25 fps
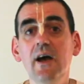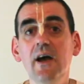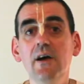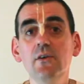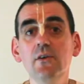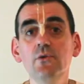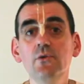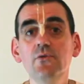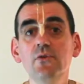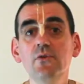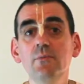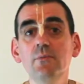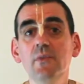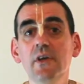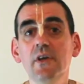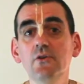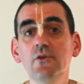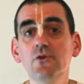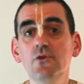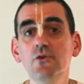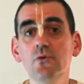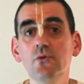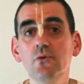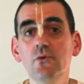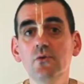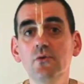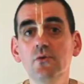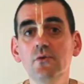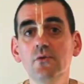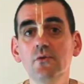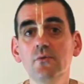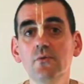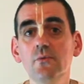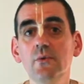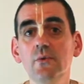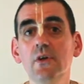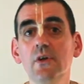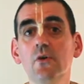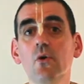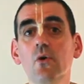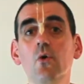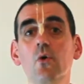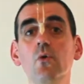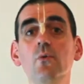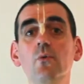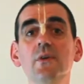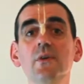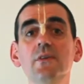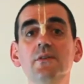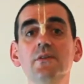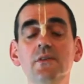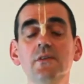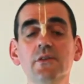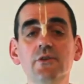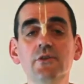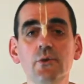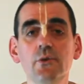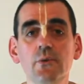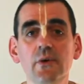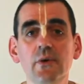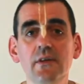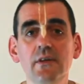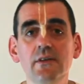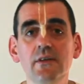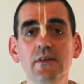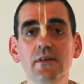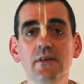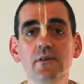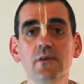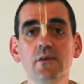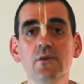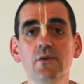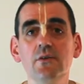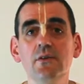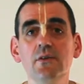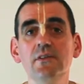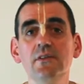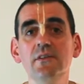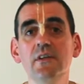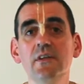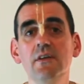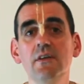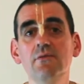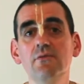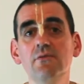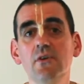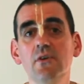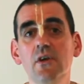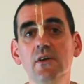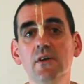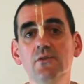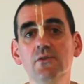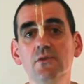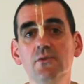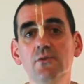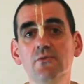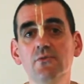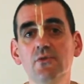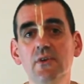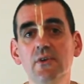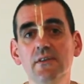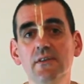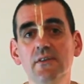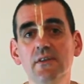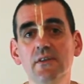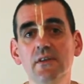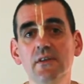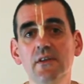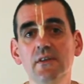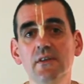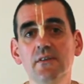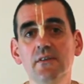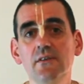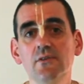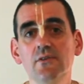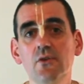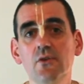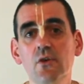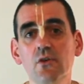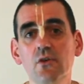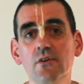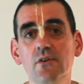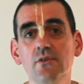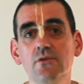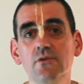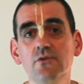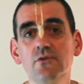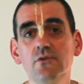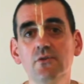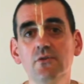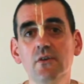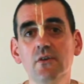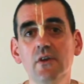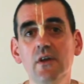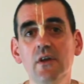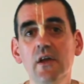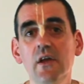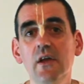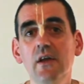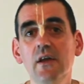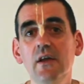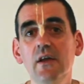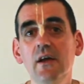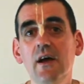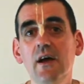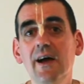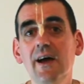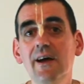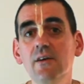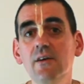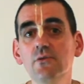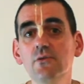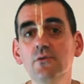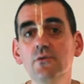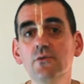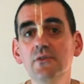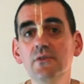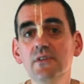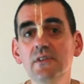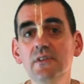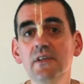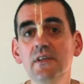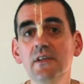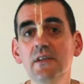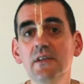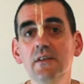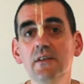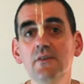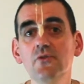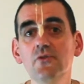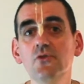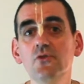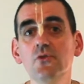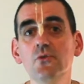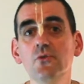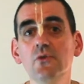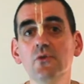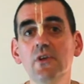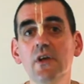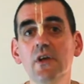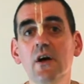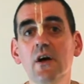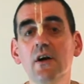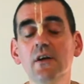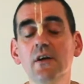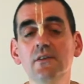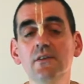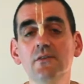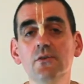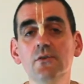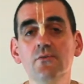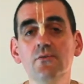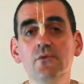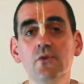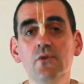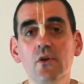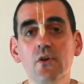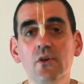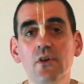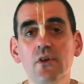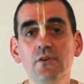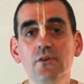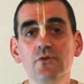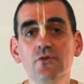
do we make sure we are always situated on the safe grounds of transcendental knowledge? How to see through the eyes of knowledge?